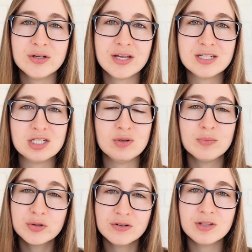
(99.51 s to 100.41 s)
looking to
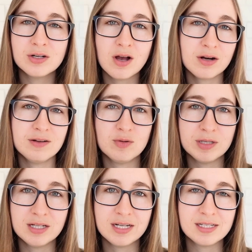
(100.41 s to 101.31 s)
improve their cognitive
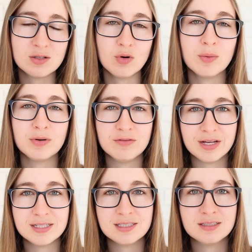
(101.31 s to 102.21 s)
abilities or
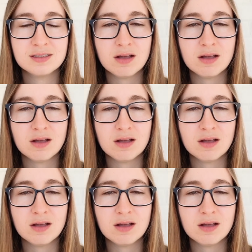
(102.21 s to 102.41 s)
prevent